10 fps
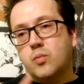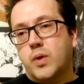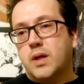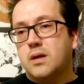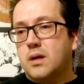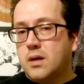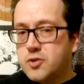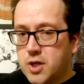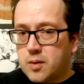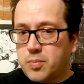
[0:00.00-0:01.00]
when
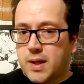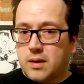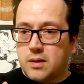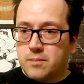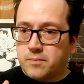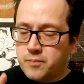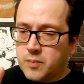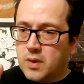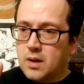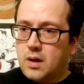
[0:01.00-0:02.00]
Jacob
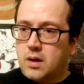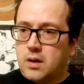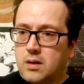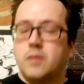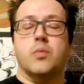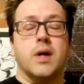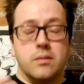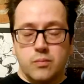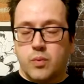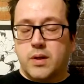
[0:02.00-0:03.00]

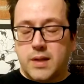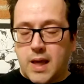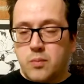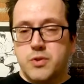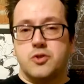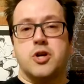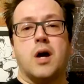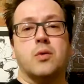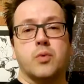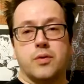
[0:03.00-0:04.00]
and when Kate was a
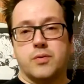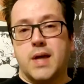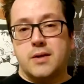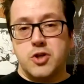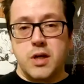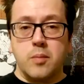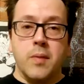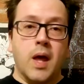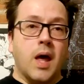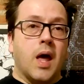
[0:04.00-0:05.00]
child with her dad, Jacob.
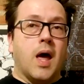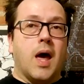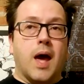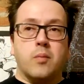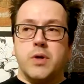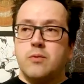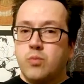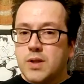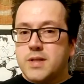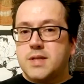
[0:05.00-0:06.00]
And we
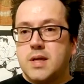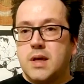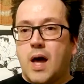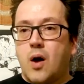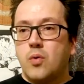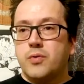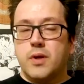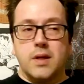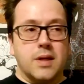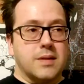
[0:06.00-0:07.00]
really see how
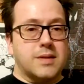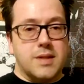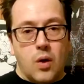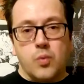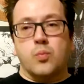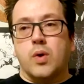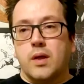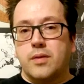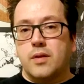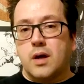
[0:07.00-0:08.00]
they dealt
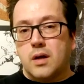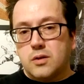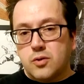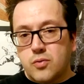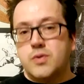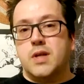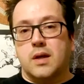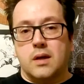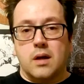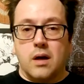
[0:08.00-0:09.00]
with
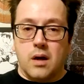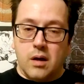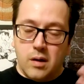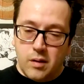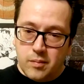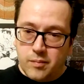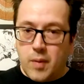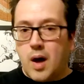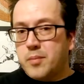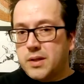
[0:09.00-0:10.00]
losing
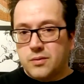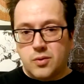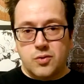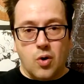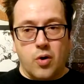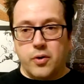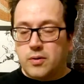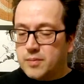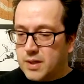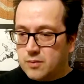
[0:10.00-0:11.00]
mom and
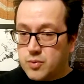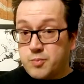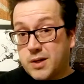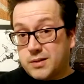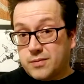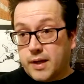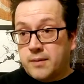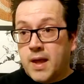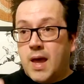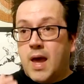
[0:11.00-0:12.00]
daughter, respectively,